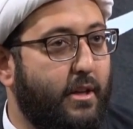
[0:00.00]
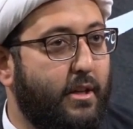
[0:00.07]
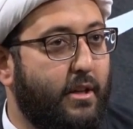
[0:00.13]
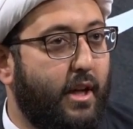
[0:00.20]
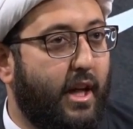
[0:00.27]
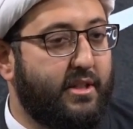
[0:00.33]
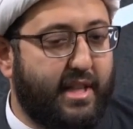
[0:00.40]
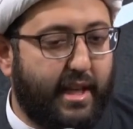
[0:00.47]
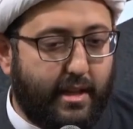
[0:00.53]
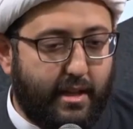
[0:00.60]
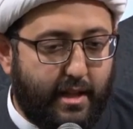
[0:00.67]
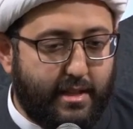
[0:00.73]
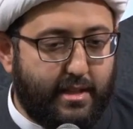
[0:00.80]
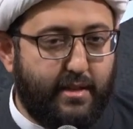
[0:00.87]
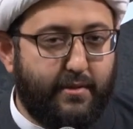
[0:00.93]
I'll take a
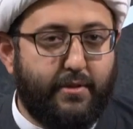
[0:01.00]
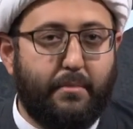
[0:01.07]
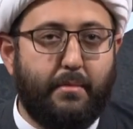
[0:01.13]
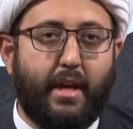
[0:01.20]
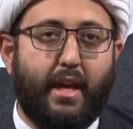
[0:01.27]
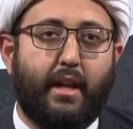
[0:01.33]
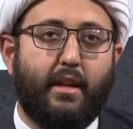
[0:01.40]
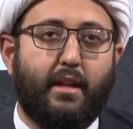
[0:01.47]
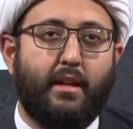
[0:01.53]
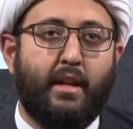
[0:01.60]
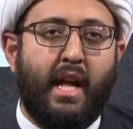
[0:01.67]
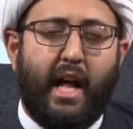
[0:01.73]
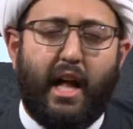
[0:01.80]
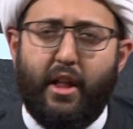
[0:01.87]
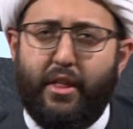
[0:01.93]
lesson from that.
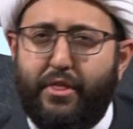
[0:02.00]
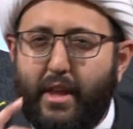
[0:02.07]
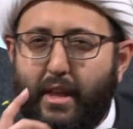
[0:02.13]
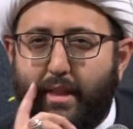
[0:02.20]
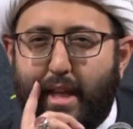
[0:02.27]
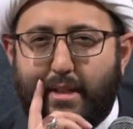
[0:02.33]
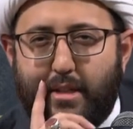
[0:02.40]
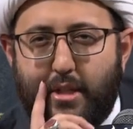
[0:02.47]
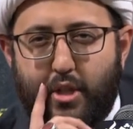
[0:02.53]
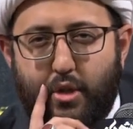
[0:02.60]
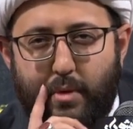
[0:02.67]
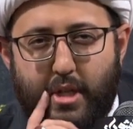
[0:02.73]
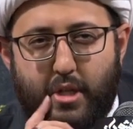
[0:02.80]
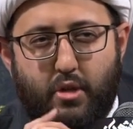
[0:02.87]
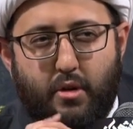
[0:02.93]
I'll think that
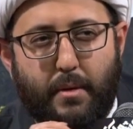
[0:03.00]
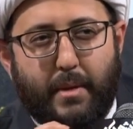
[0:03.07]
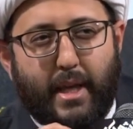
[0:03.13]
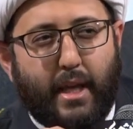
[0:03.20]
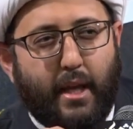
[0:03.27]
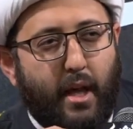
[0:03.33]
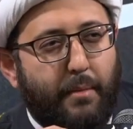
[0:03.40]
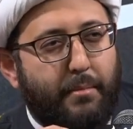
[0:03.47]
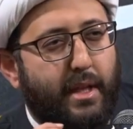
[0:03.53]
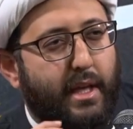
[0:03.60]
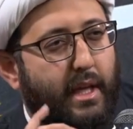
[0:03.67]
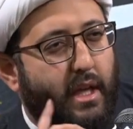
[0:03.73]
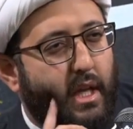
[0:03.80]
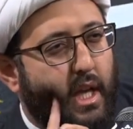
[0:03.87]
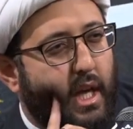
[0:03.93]
situation, or I'll be
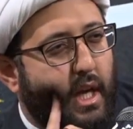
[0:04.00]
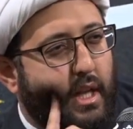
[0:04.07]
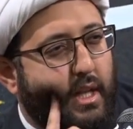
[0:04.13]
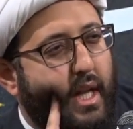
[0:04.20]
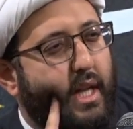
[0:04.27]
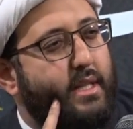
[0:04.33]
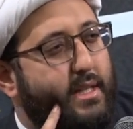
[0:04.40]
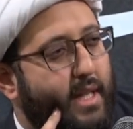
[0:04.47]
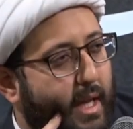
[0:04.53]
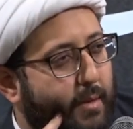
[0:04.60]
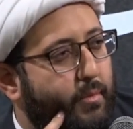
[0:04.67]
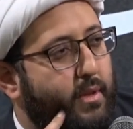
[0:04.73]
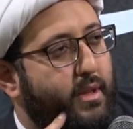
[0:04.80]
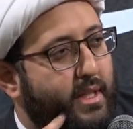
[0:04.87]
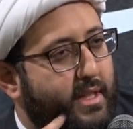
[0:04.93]
like, next time
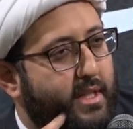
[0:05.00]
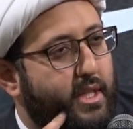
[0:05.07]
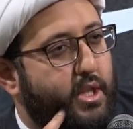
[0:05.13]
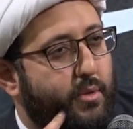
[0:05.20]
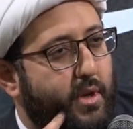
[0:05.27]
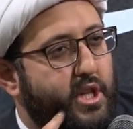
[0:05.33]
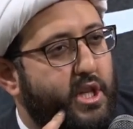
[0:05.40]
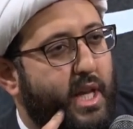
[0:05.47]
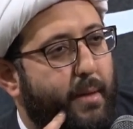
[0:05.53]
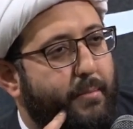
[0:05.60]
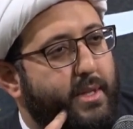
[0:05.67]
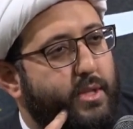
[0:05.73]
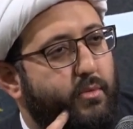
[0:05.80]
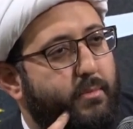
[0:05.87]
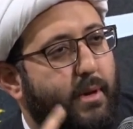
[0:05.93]
when this situation
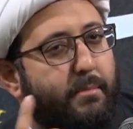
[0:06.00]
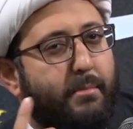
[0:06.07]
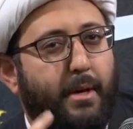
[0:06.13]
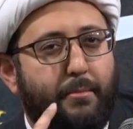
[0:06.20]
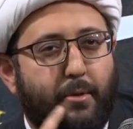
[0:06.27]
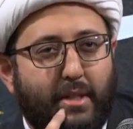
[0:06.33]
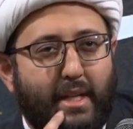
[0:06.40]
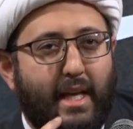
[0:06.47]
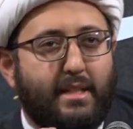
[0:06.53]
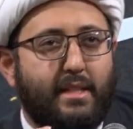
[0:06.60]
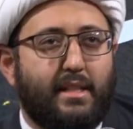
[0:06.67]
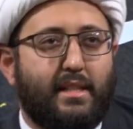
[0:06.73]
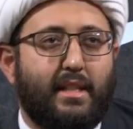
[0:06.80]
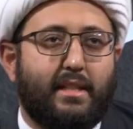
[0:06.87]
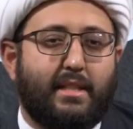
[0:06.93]
happens, when my mom or dad
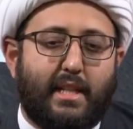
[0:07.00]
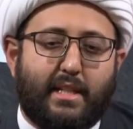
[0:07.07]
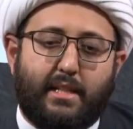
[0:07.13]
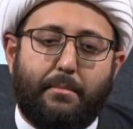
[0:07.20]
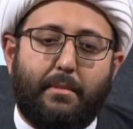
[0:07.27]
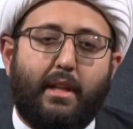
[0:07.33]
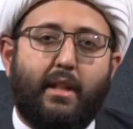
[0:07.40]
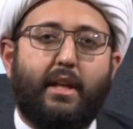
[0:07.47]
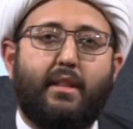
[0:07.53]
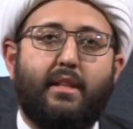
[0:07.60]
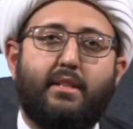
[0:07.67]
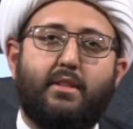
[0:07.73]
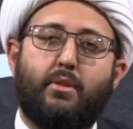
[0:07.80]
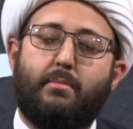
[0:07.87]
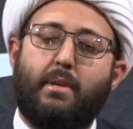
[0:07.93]
says something like
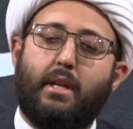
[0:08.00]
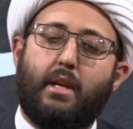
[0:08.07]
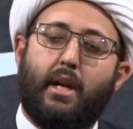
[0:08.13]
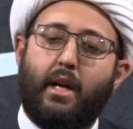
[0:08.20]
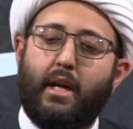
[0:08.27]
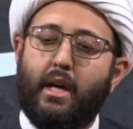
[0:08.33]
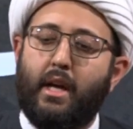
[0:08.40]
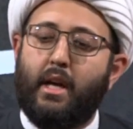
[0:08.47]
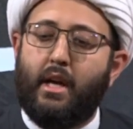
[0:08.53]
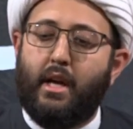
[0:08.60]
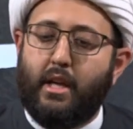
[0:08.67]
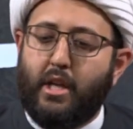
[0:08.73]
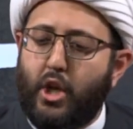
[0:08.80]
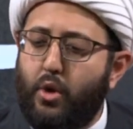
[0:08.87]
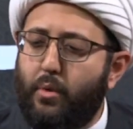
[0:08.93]
this to me,
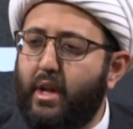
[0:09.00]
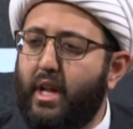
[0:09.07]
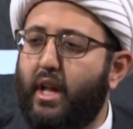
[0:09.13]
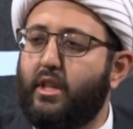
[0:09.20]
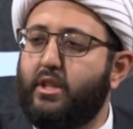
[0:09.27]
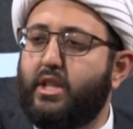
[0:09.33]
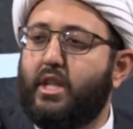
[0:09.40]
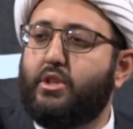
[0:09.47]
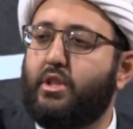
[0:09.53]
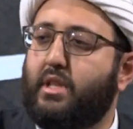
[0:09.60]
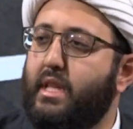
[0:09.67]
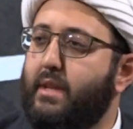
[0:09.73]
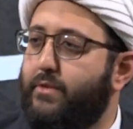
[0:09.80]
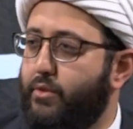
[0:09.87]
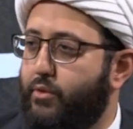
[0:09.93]
you know what, I'll just
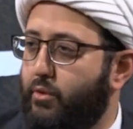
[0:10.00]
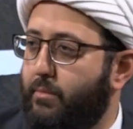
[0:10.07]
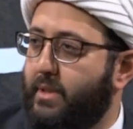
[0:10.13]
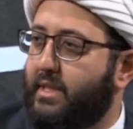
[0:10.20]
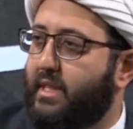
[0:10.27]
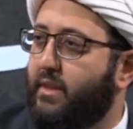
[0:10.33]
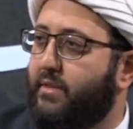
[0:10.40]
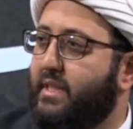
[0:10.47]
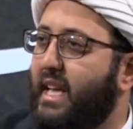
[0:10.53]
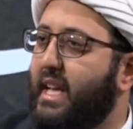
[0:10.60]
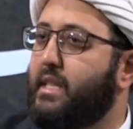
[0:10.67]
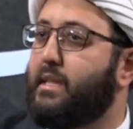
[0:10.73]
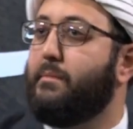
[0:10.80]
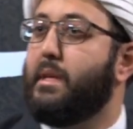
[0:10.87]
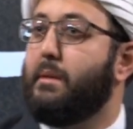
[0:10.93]
leave the room instead of
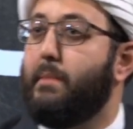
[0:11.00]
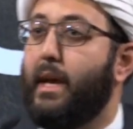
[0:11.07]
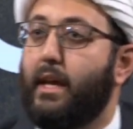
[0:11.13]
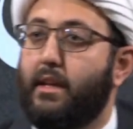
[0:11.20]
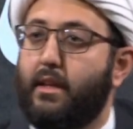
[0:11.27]
saying something back.